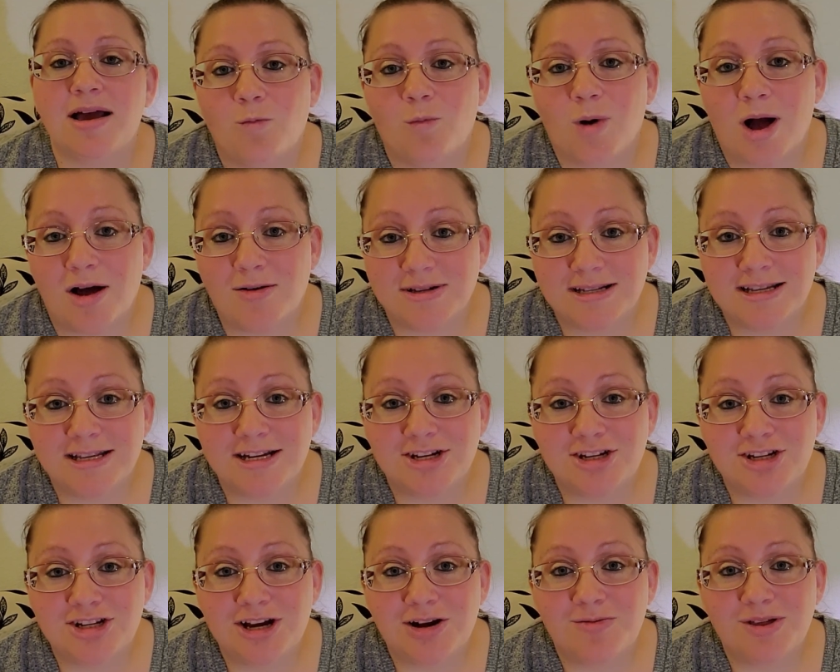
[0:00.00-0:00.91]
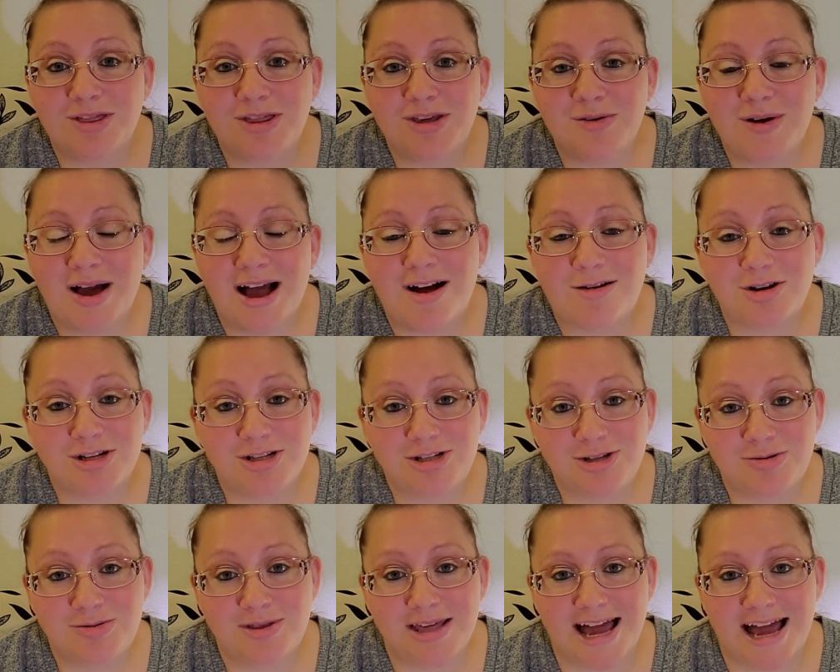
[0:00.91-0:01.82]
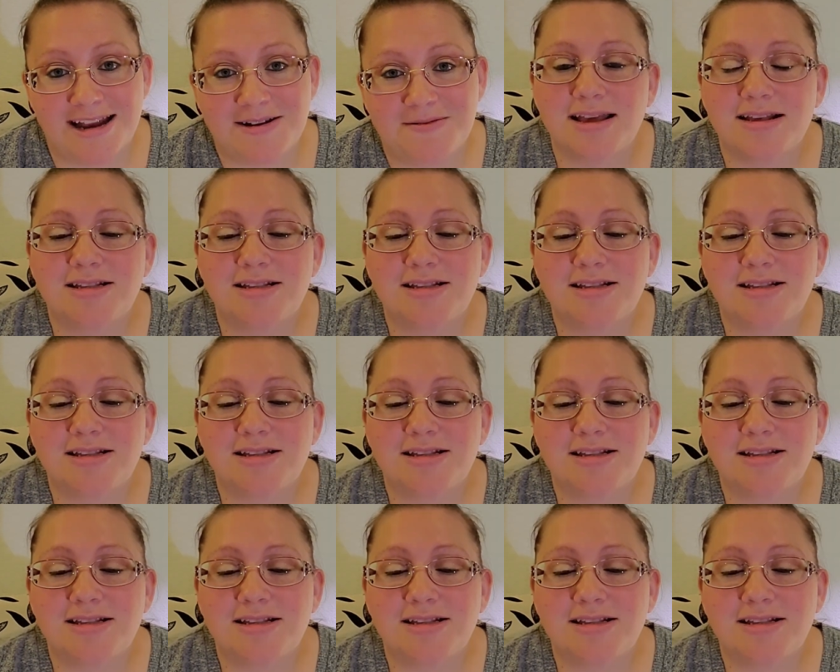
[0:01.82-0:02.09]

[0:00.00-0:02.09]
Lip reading: I was going to share with you how to do that.